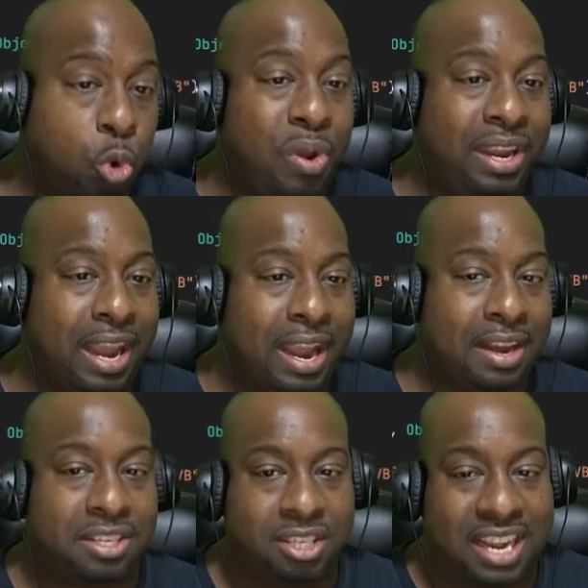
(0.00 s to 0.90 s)
we
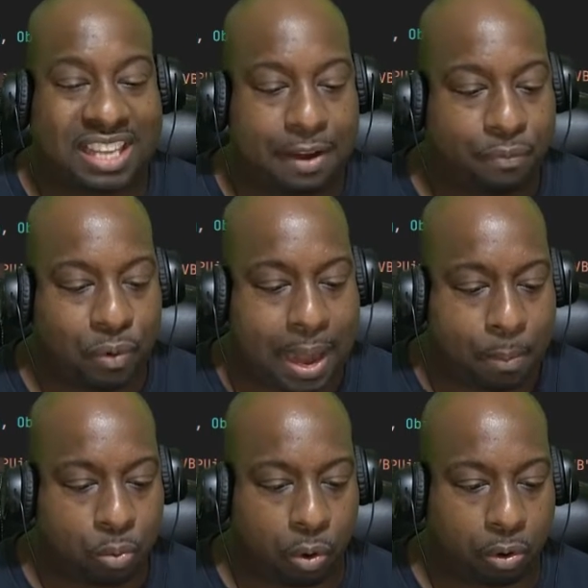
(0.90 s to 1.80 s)
can select a
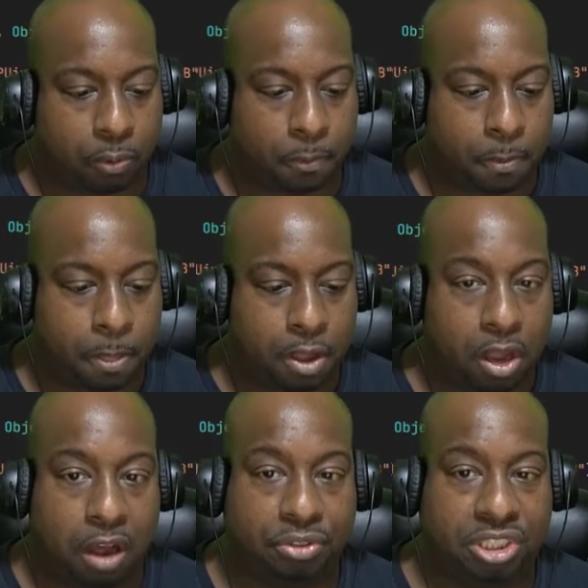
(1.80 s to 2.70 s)
framework
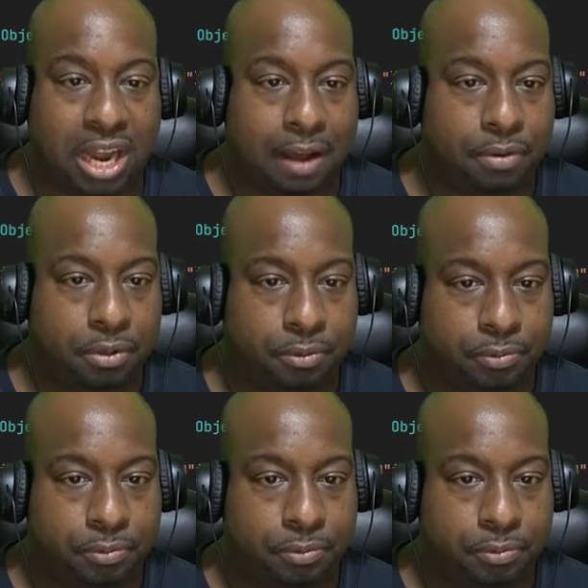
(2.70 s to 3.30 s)
of Java,